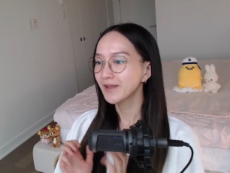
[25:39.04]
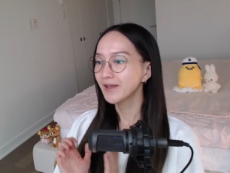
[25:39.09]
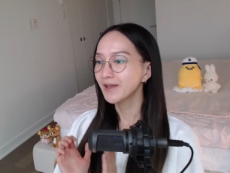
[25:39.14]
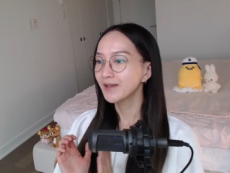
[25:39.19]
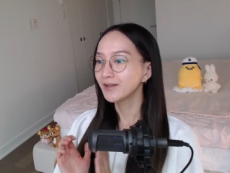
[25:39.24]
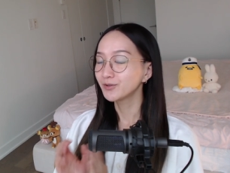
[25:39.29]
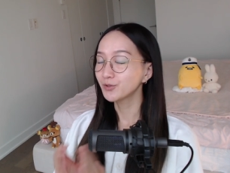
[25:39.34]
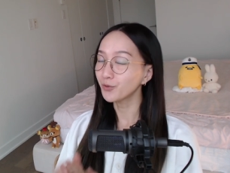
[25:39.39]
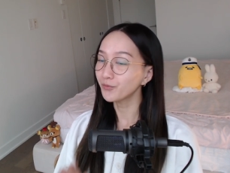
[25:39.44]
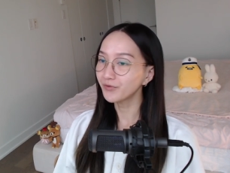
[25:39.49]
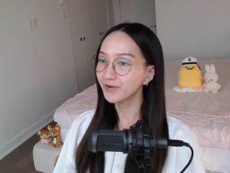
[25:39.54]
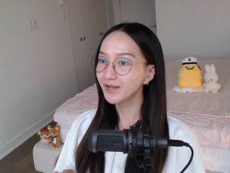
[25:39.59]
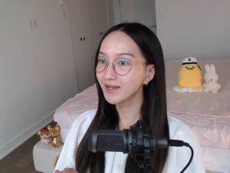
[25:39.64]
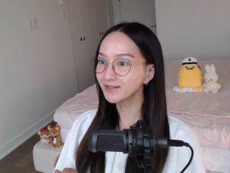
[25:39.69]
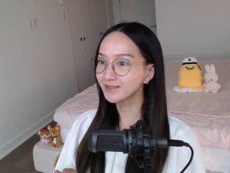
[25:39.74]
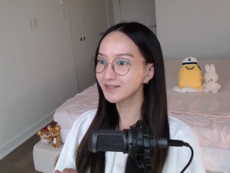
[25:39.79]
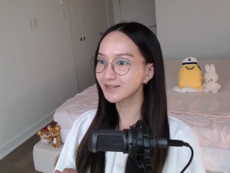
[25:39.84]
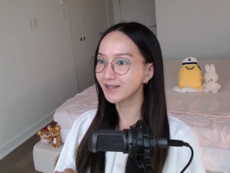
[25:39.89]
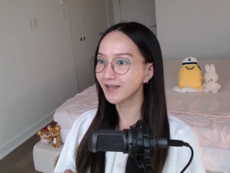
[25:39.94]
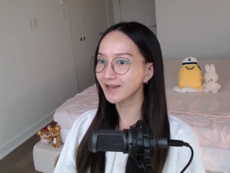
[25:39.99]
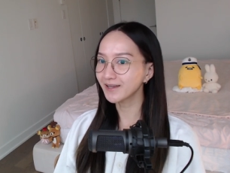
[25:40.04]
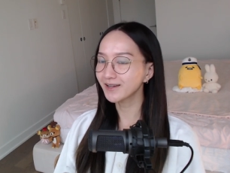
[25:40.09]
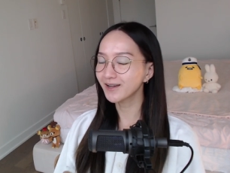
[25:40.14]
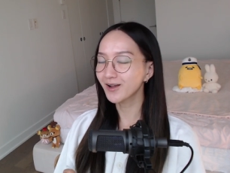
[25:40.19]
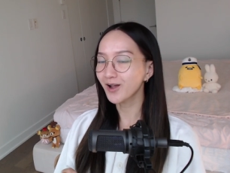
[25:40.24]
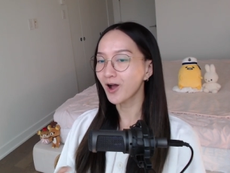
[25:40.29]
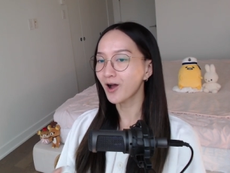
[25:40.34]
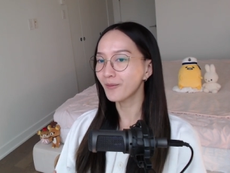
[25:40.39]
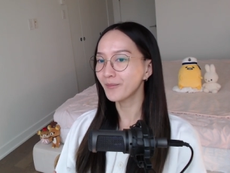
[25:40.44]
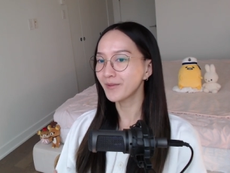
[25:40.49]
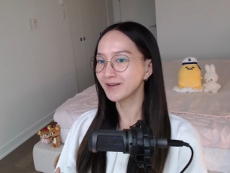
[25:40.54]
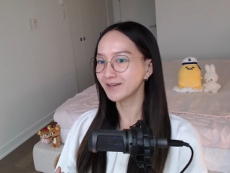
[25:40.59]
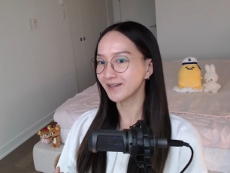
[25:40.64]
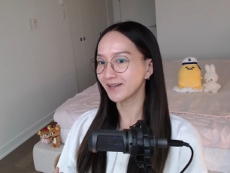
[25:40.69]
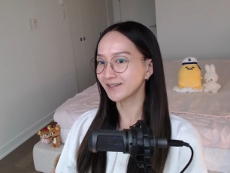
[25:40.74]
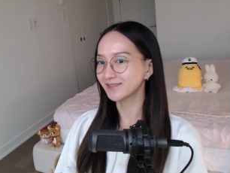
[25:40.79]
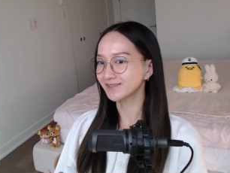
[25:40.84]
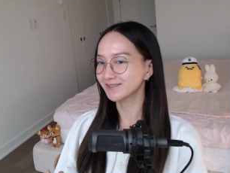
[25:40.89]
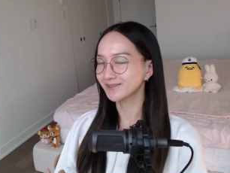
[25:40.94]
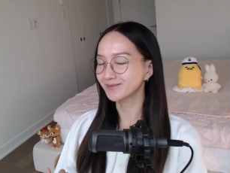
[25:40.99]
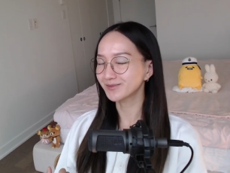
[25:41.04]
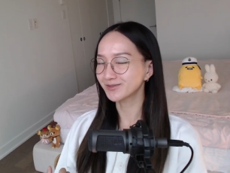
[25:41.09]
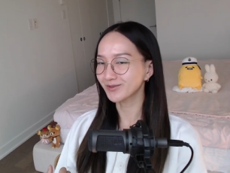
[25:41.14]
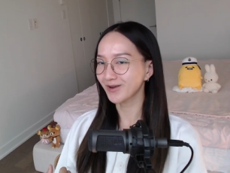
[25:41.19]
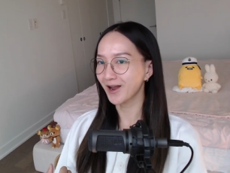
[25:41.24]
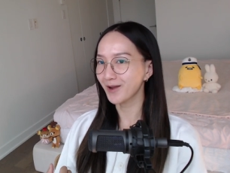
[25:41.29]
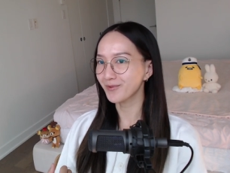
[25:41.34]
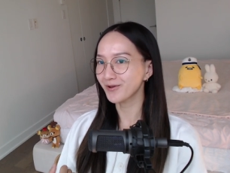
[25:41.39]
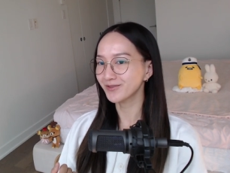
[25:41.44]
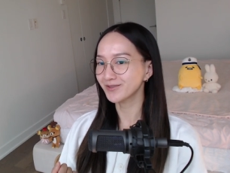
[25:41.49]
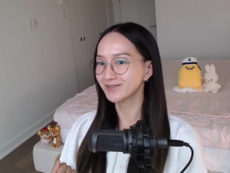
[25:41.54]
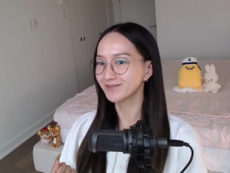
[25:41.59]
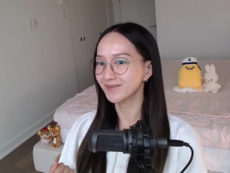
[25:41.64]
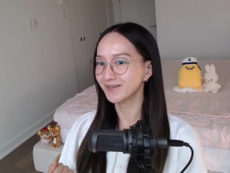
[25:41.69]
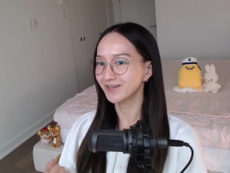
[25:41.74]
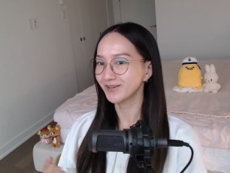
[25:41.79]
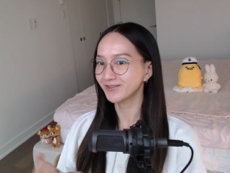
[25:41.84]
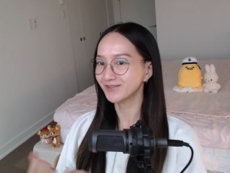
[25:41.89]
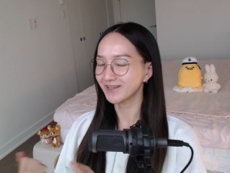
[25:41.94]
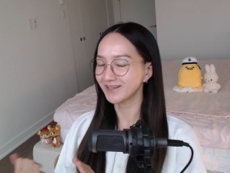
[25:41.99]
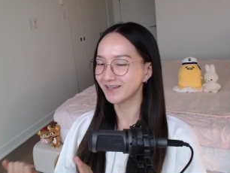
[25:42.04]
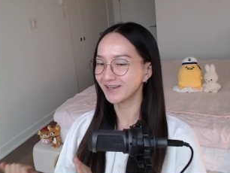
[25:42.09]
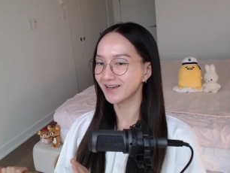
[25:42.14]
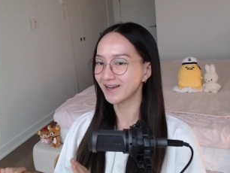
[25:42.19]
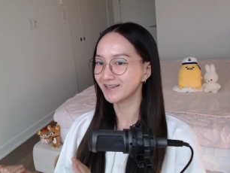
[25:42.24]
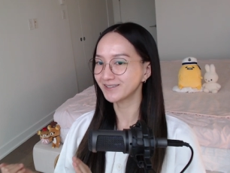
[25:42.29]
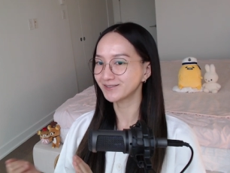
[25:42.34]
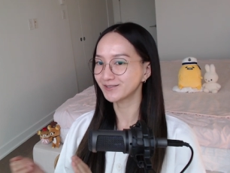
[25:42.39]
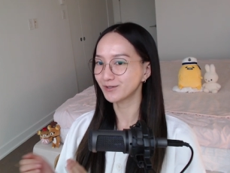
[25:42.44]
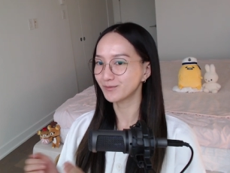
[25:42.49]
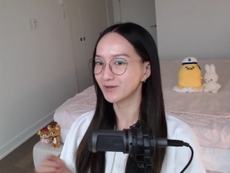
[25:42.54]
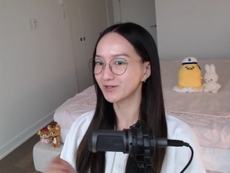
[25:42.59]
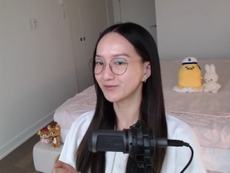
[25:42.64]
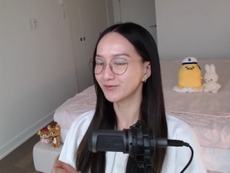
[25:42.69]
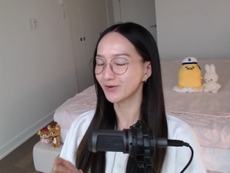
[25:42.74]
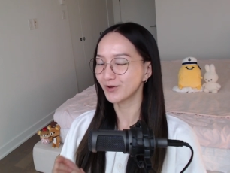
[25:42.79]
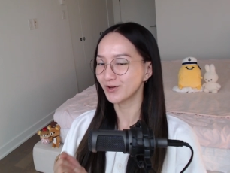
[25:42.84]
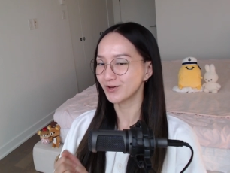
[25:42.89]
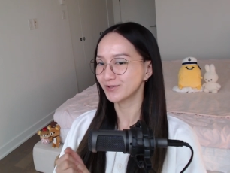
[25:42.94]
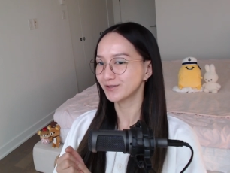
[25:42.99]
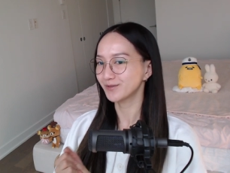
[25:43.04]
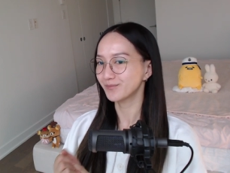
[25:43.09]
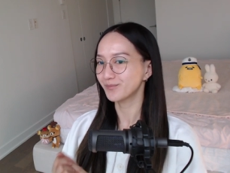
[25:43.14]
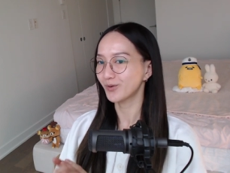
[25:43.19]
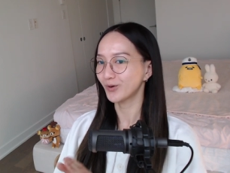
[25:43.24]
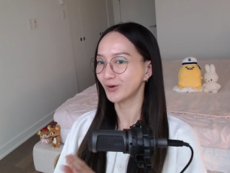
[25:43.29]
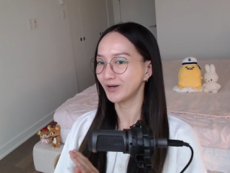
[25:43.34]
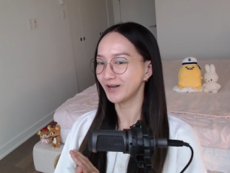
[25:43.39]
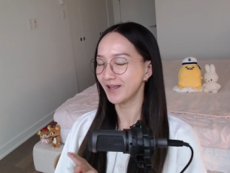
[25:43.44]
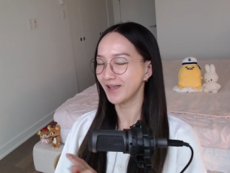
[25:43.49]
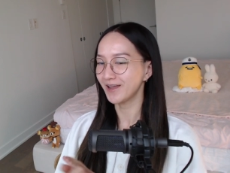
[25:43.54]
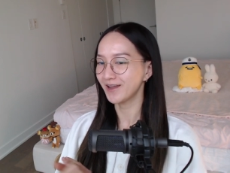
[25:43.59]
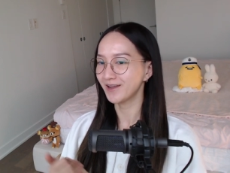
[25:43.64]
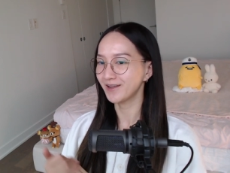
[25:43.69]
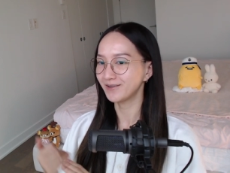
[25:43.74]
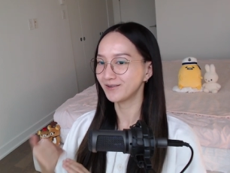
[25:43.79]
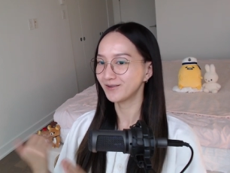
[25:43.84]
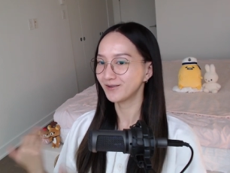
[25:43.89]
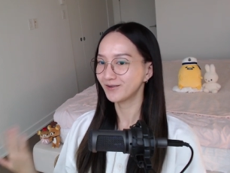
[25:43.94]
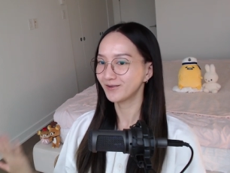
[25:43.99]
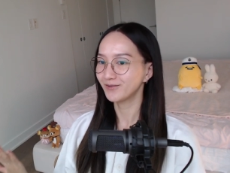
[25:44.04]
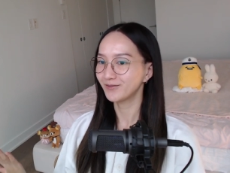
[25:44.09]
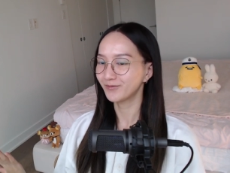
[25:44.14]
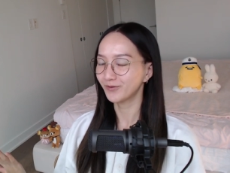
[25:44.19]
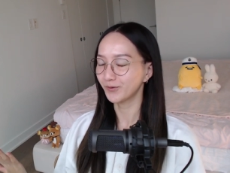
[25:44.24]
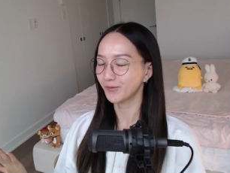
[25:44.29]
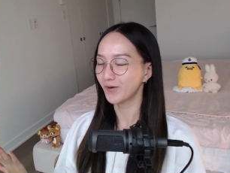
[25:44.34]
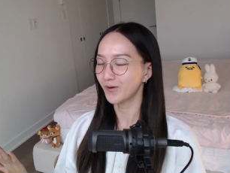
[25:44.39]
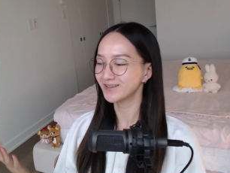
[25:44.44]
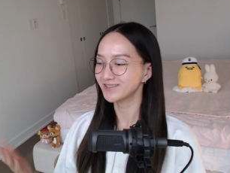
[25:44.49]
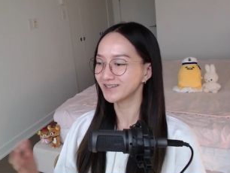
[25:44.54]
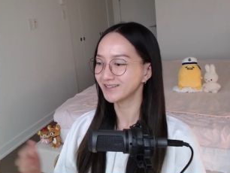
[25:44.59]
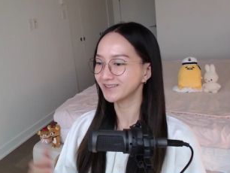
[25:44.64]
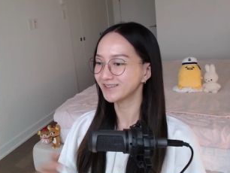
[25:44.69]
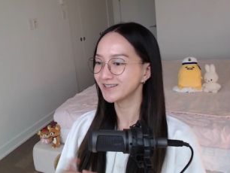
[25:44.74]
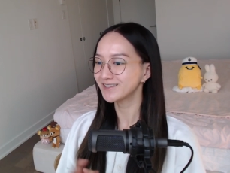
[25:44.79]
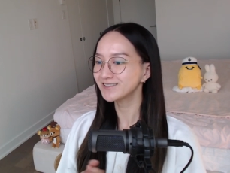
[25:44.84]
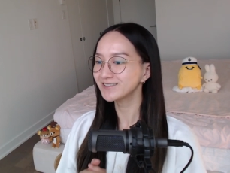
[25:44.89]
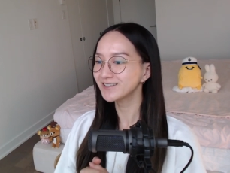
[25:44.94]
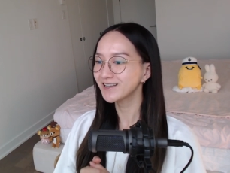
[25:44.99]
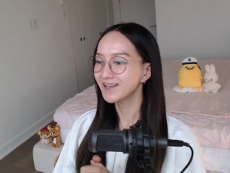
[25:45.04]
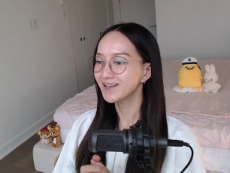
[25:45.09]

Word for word: Don't forget to like, comment, and subscribe on this video. Thank you guys so much for your support and for watching this.